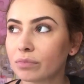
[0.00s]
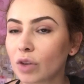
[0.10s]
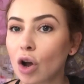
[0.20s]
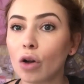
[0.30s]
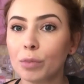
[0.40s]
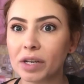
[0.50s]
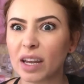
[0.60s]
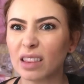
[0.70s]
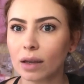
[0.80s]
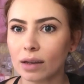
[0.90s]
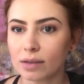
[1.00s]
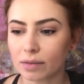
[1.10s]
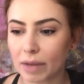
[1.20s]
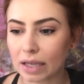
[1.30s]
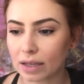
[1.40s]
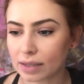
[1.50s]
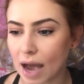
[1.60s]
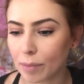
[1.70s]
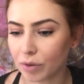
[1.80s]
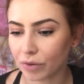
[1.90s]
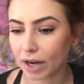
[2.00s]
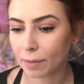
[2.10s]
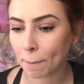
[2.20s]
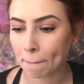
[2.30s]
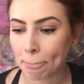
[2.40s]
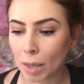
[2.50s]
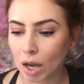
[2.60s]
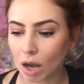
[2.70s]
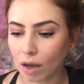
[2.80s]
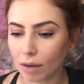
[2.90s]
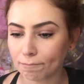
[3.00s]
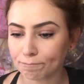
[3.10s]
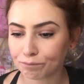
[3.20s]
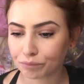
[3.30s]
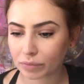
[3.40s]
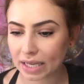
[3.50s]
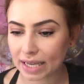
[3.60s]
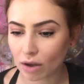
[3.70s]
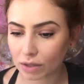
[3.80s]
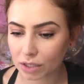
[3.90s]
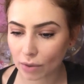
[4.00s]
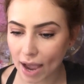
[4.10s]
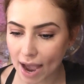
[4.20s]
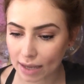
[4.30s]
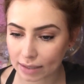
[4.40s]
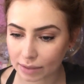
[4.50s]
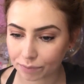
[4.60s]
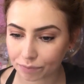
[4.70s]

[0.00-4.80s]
culminate things and make things happen, right? He also has